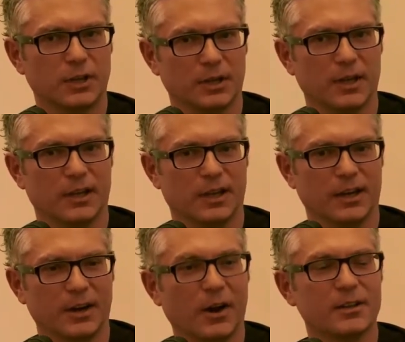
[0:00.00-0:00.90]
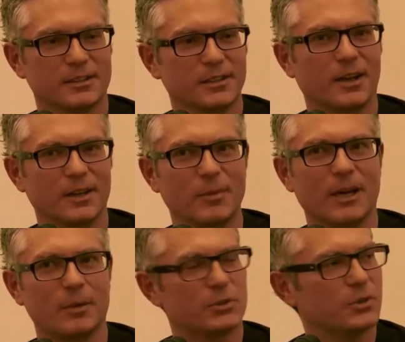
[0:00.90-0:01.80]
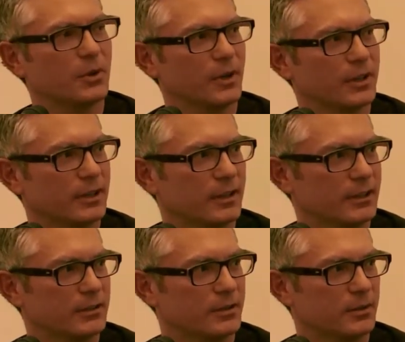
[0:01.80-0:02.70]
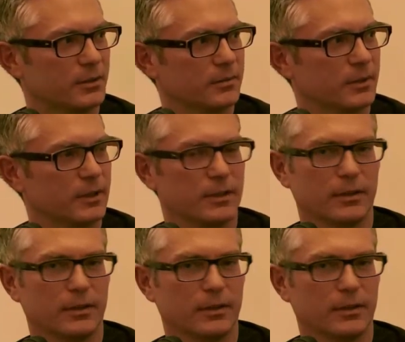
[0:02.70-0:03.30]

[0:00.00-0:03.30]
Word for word: a, a, an honest-to-God made-up story in the Killing Circle.